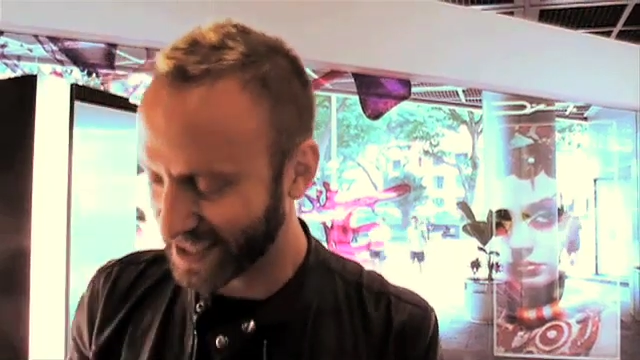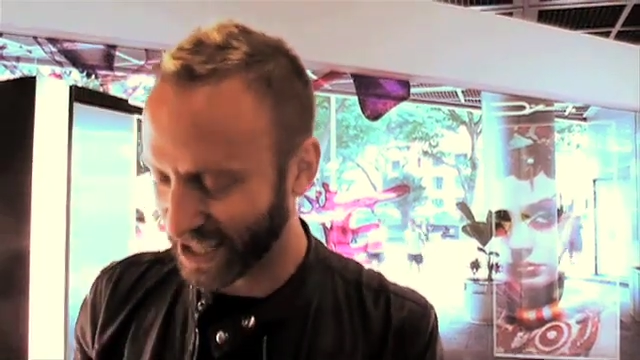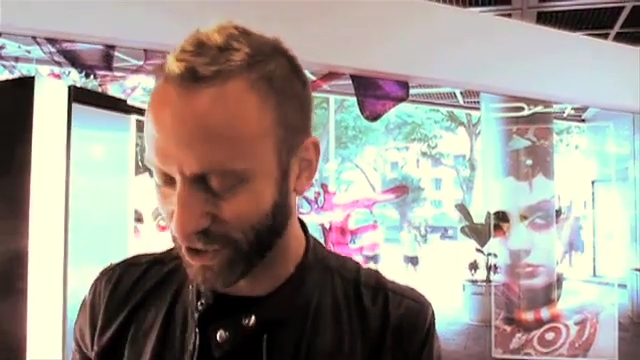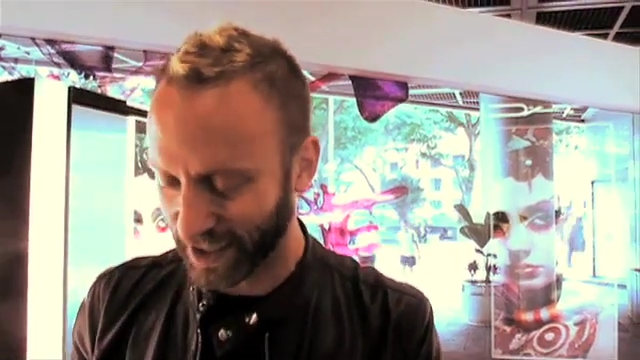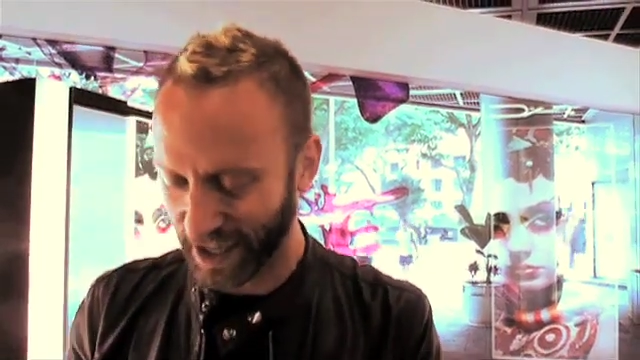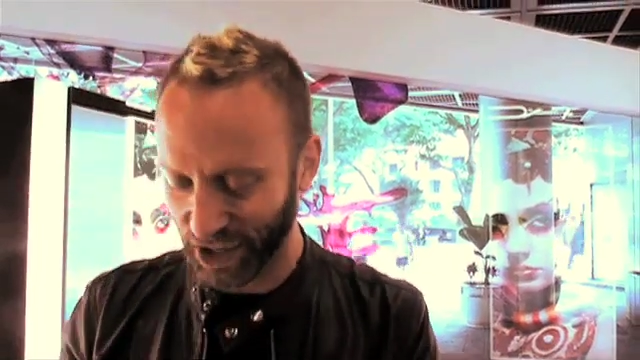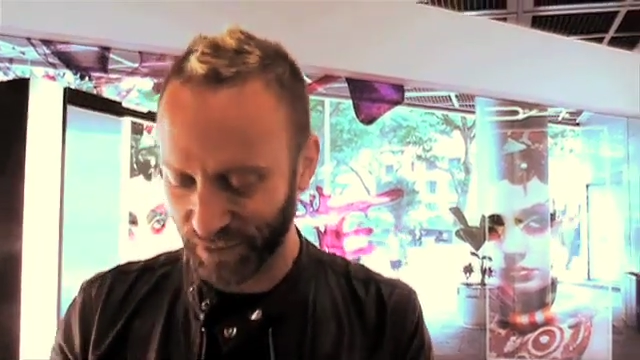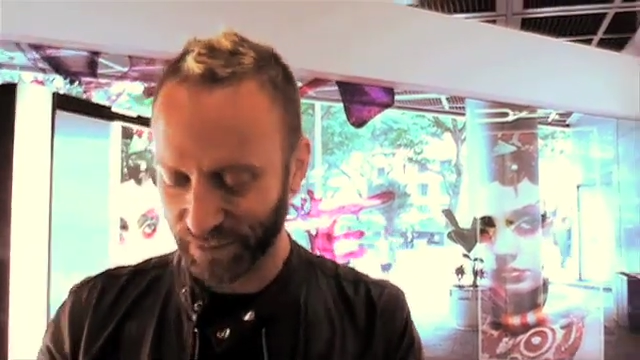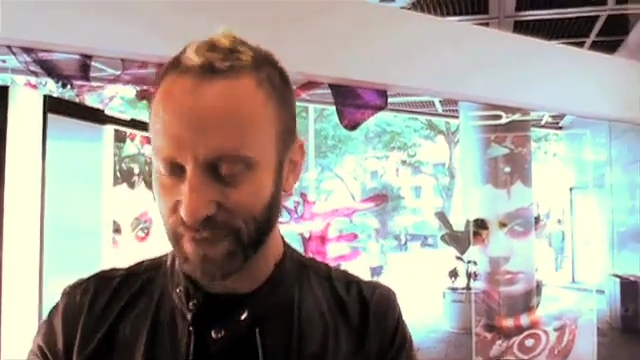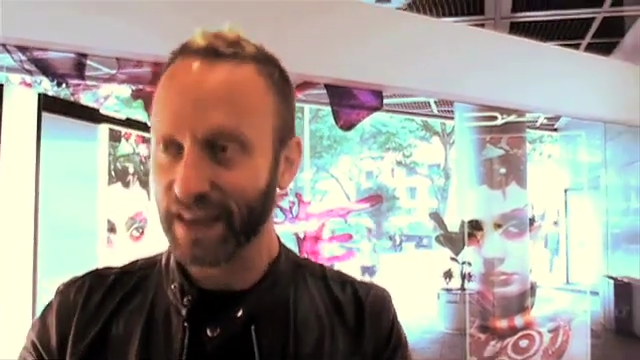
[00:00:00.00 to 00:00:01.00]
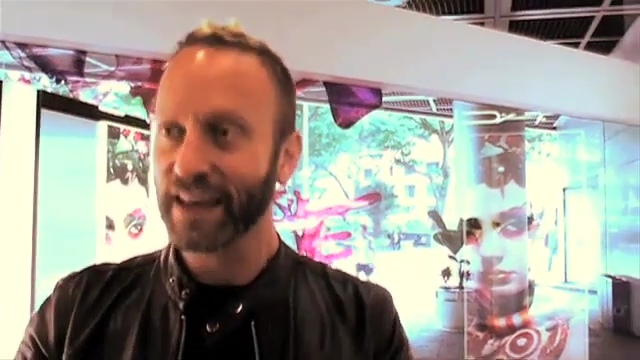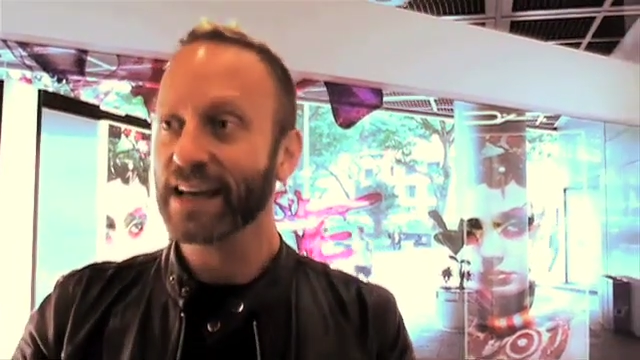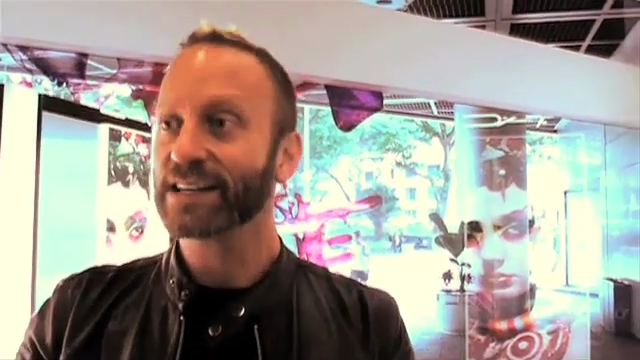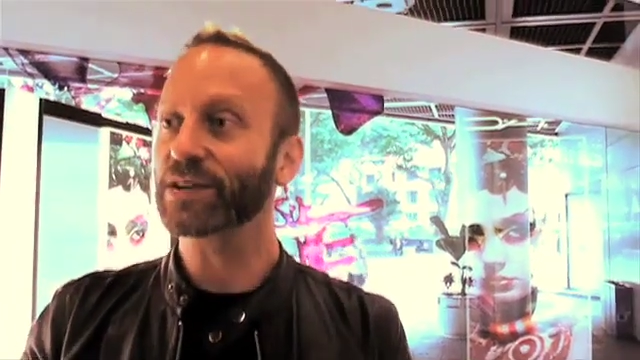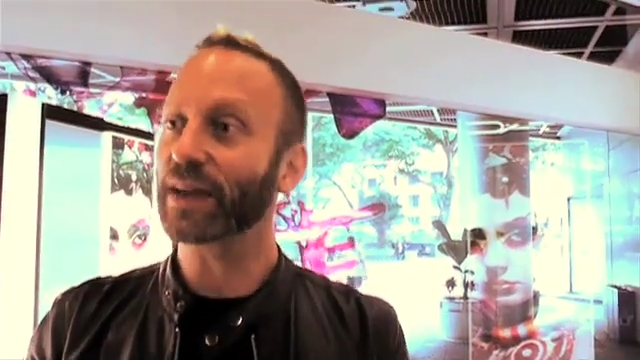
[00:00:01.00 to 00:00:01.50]
mascara
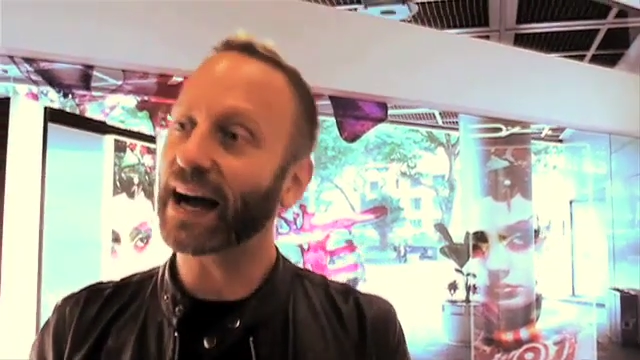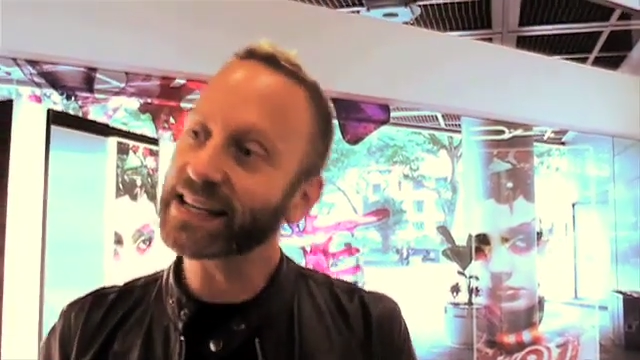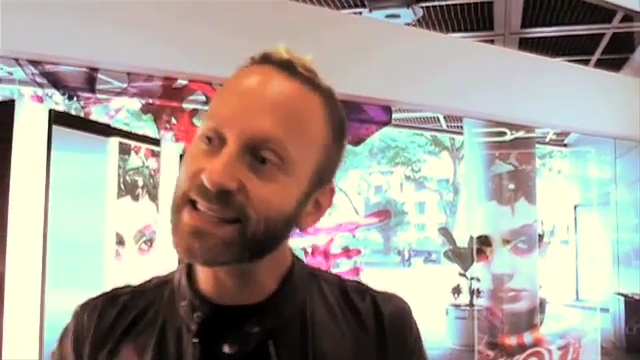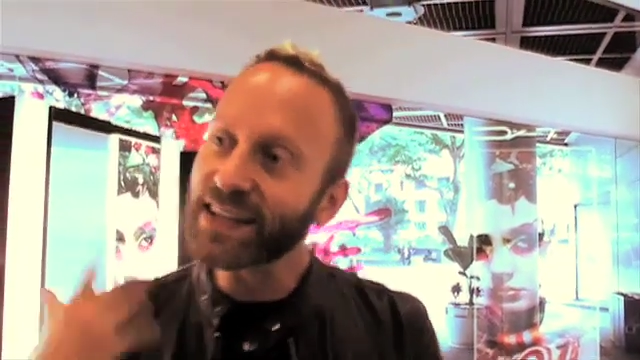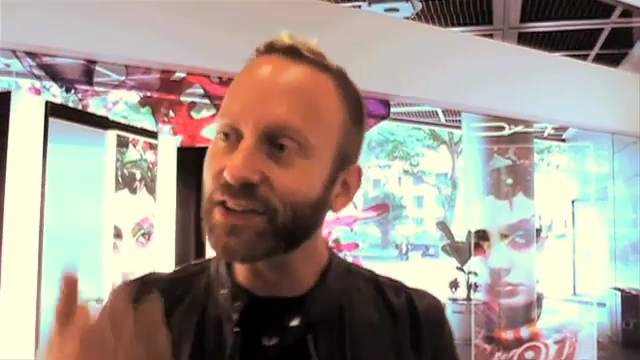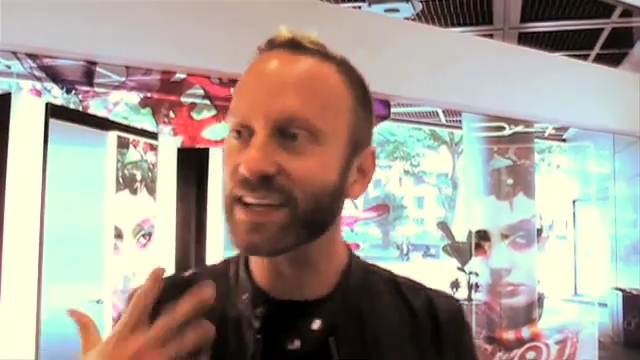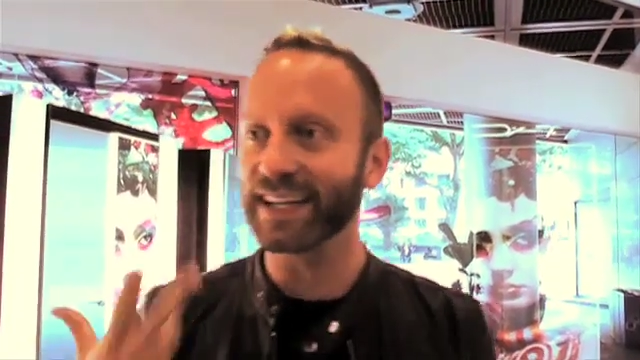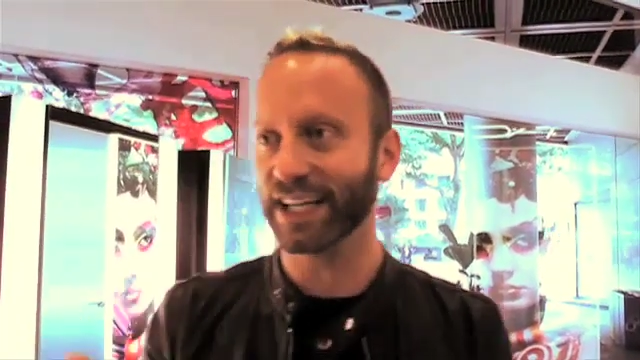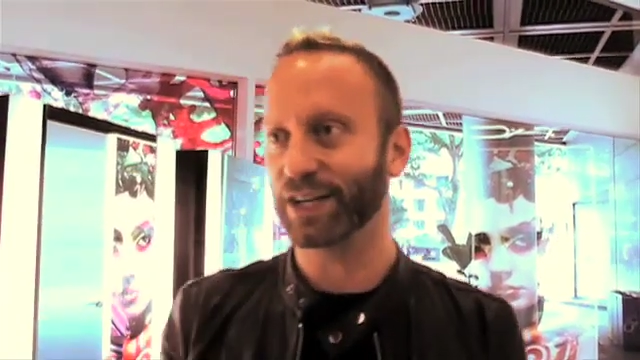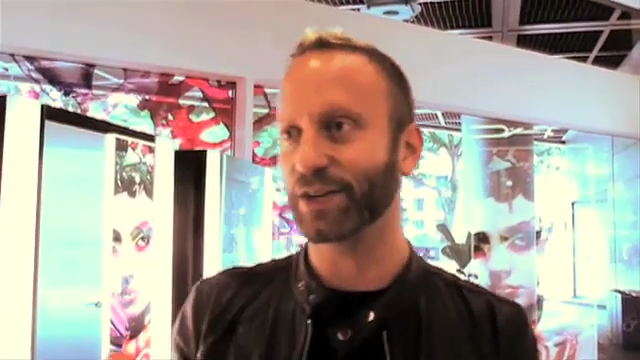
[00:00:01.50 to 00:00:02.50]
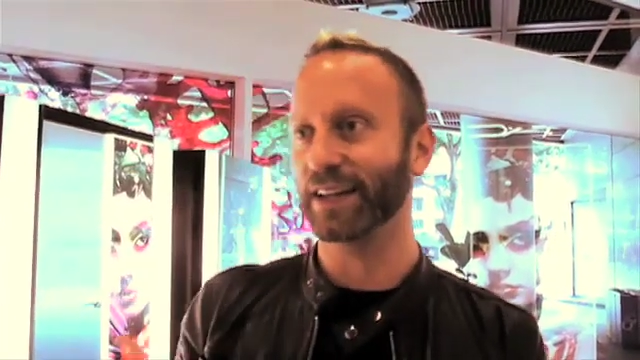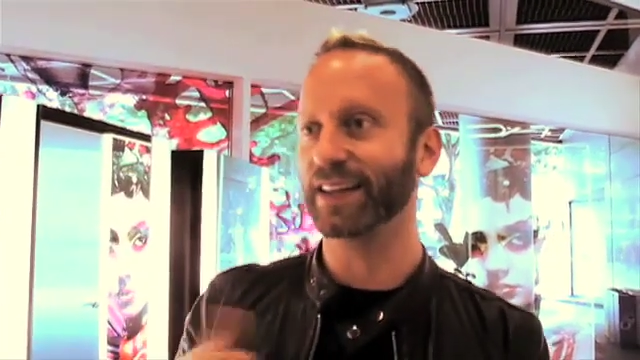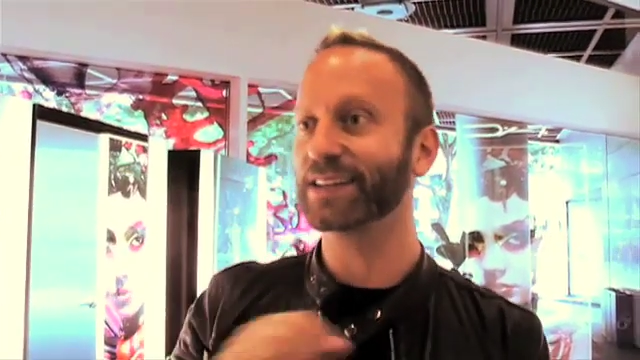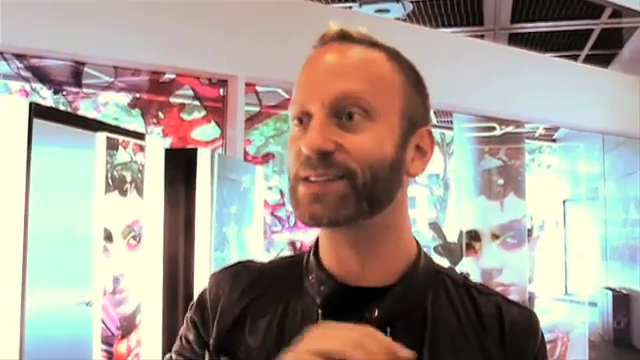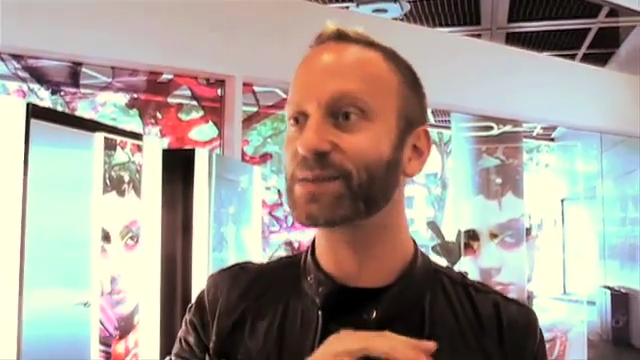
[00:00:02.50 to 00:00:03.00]
now. So the icing on the cake
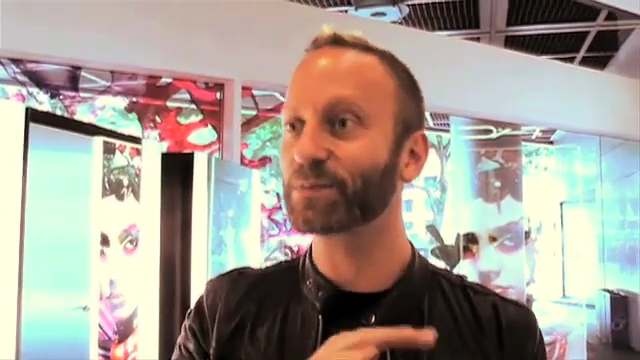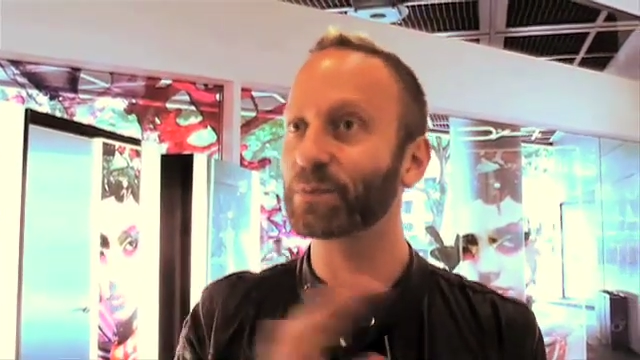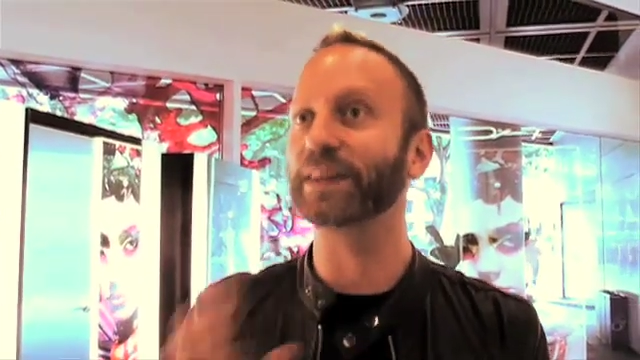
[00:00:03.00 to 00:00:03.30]
in this